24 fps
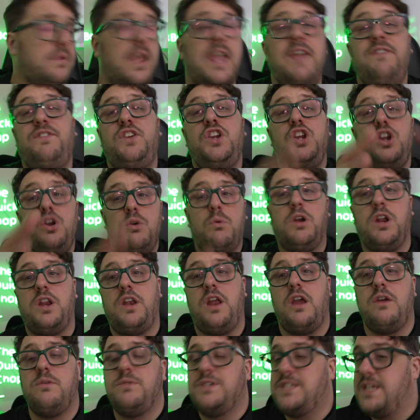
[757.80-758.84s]
If you want to
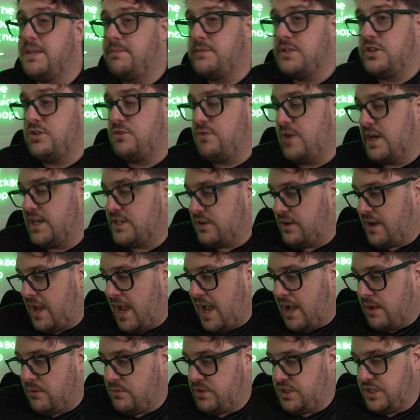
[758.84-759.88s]
know tips and tricks on
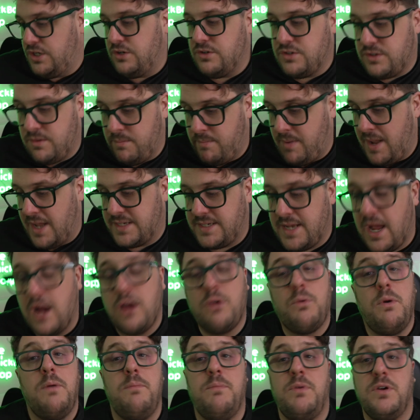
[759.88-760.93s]
how to use the best out of
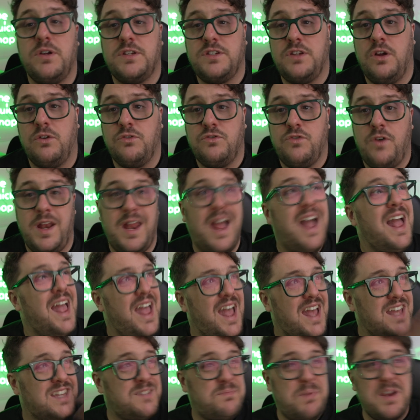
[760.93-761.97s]
QuickBooks Sole Trader,
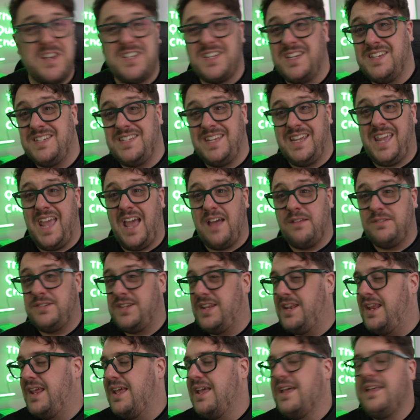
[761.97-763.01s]
especially as the
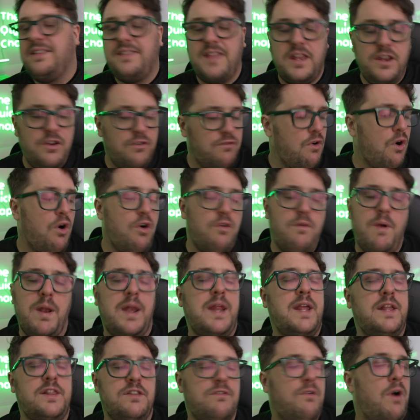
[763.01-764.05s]
accountant, then you're
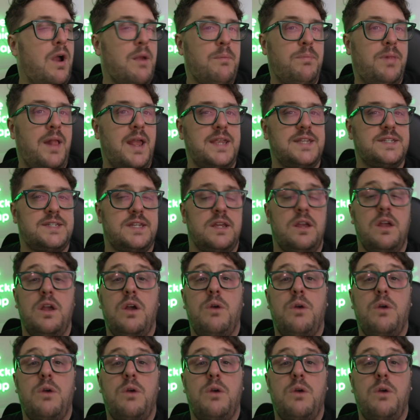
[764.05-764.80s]
already in the right place.